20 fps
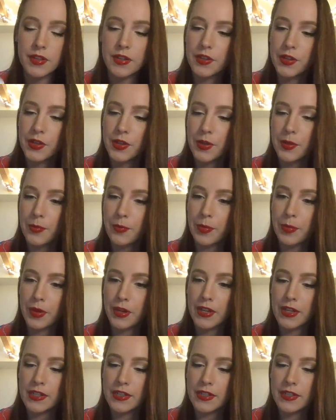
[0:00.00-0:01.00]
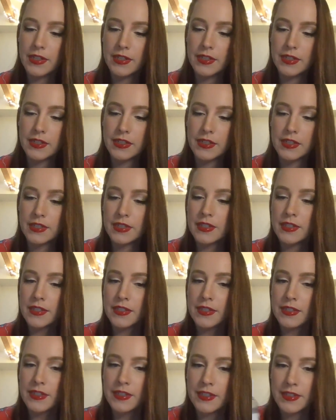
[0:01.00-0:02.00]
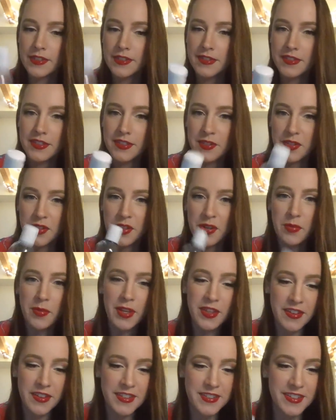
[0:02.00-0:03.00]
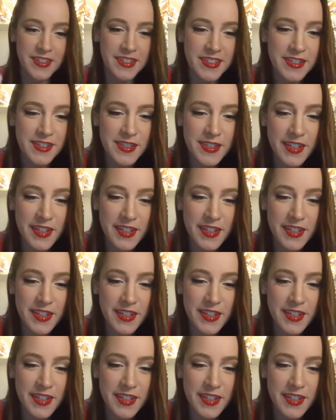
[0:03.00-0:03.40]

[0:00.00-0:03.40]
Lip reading: but you'll hear my thoughts on it in a